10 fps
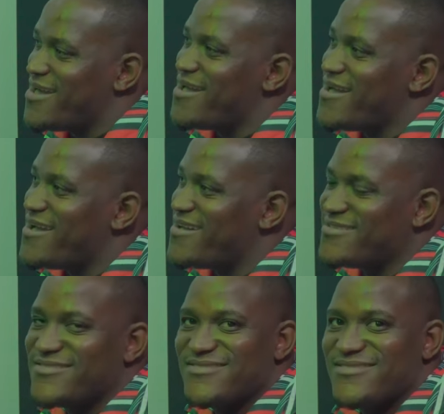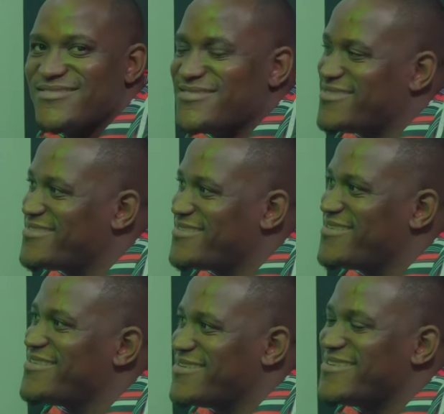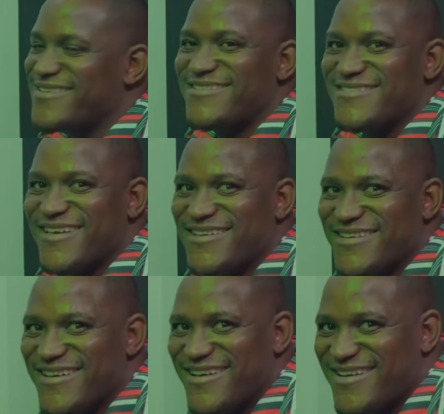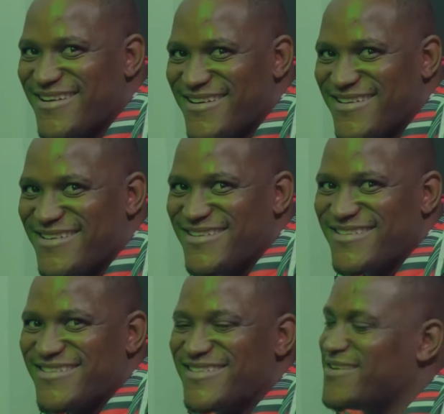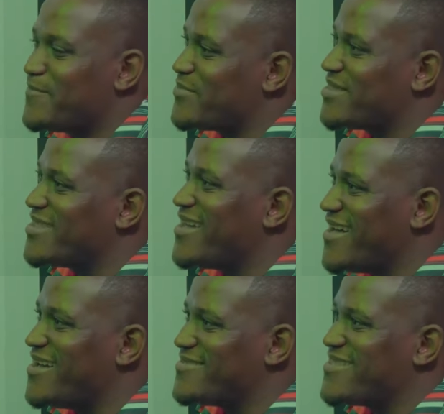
Yeah. Hey, I'm sleeping on you, my boy. But how come you don't tell me these things? How come nah,